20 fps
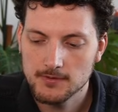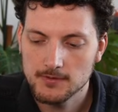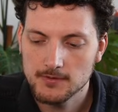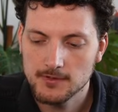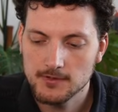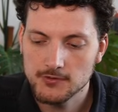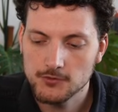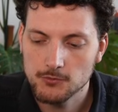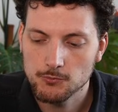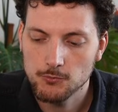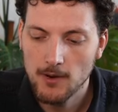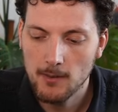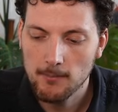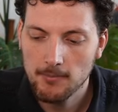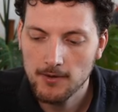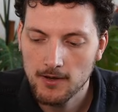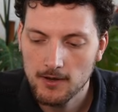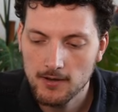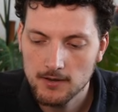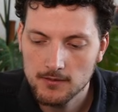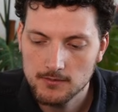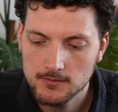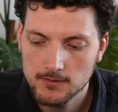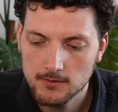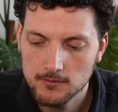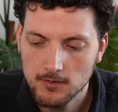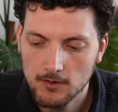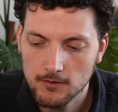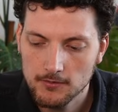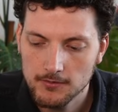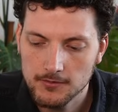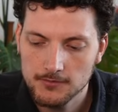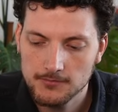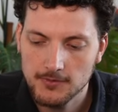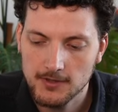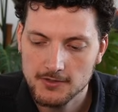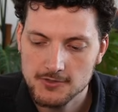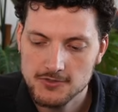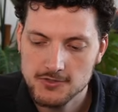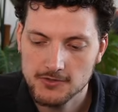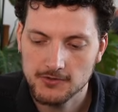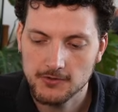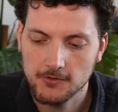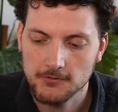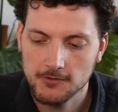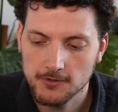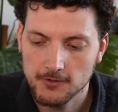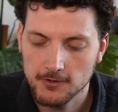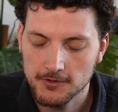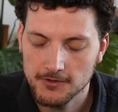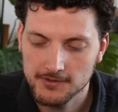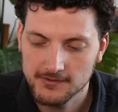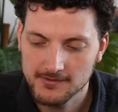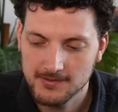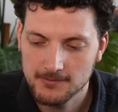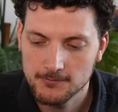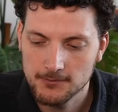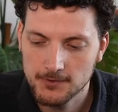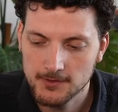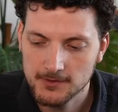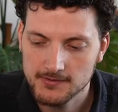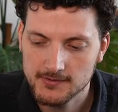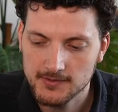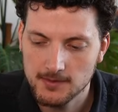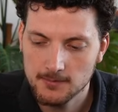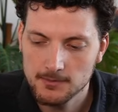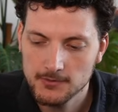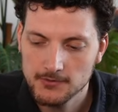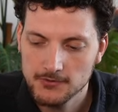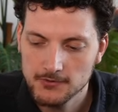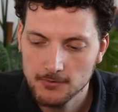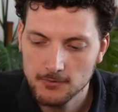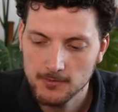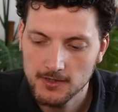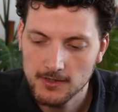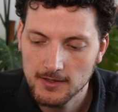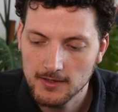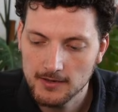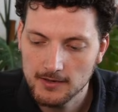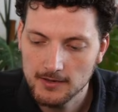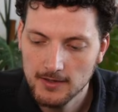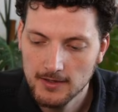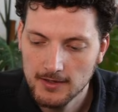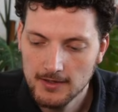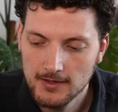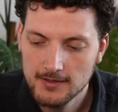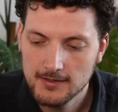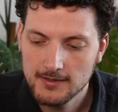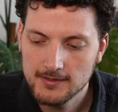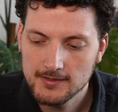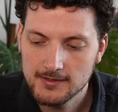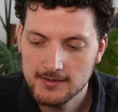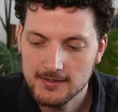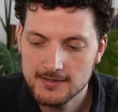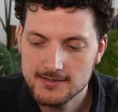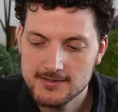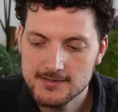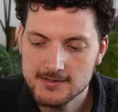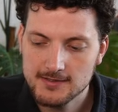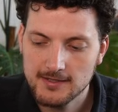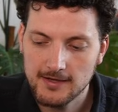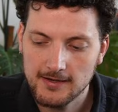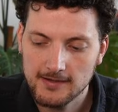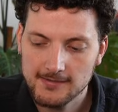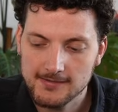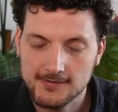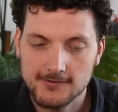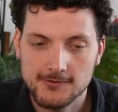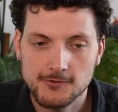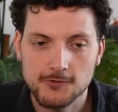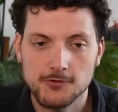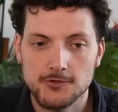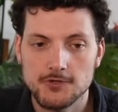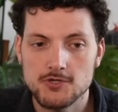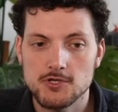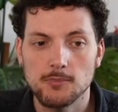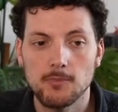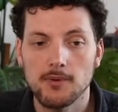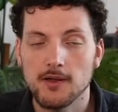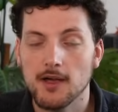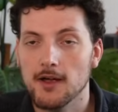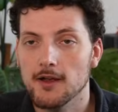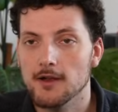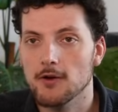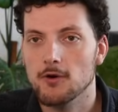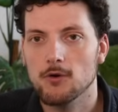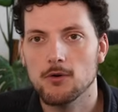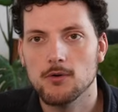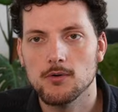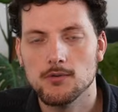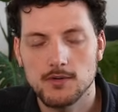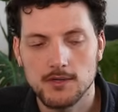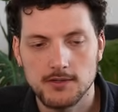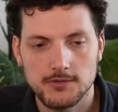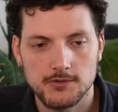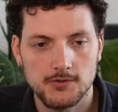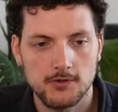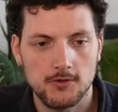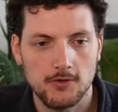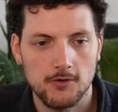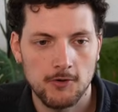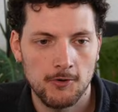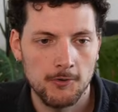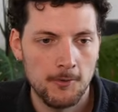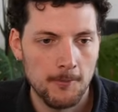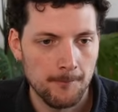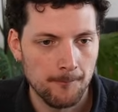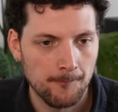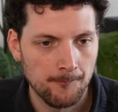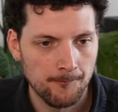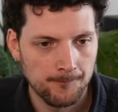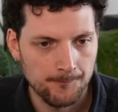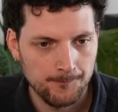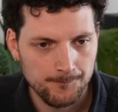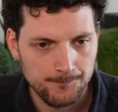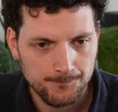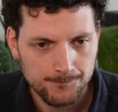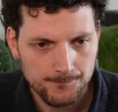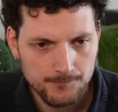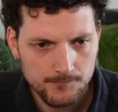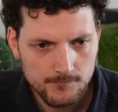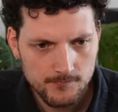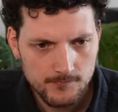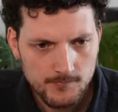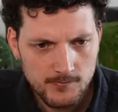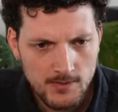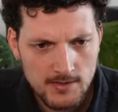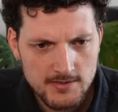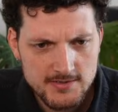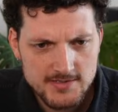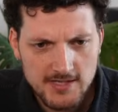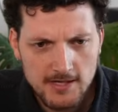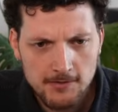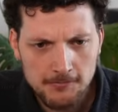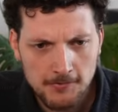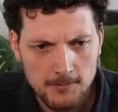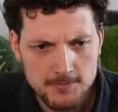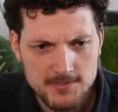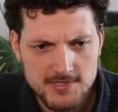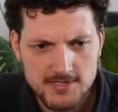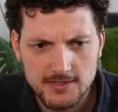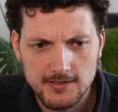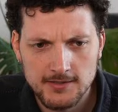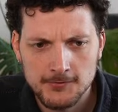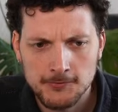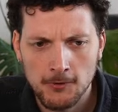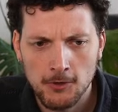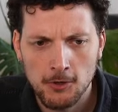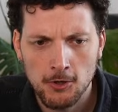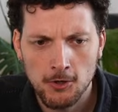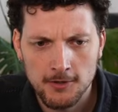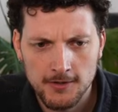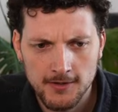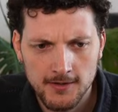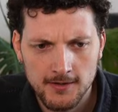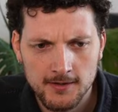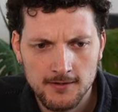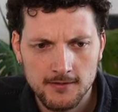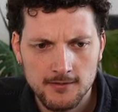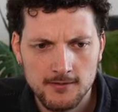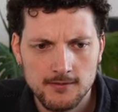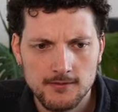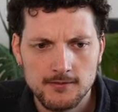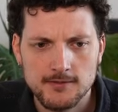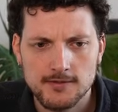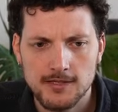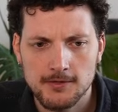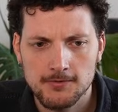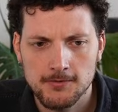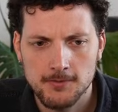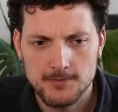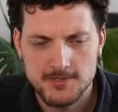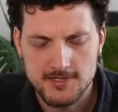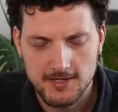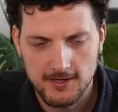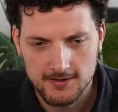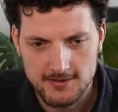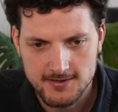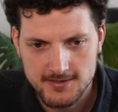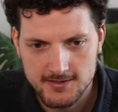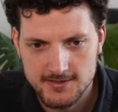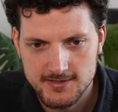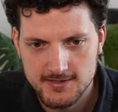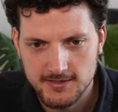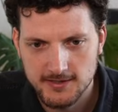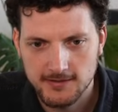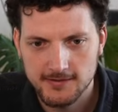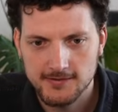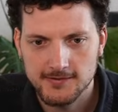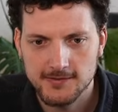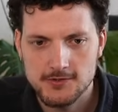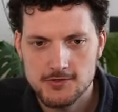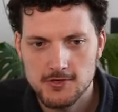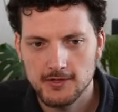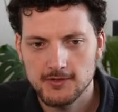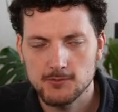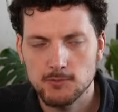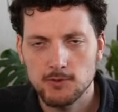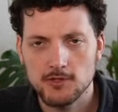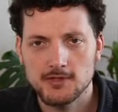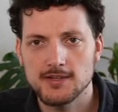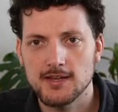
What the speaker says: is a wrapper around the functions of the Cortex M, for example, so we can get access to the GPIO and so on. DFMT is for logging. DFMT RTT is the transport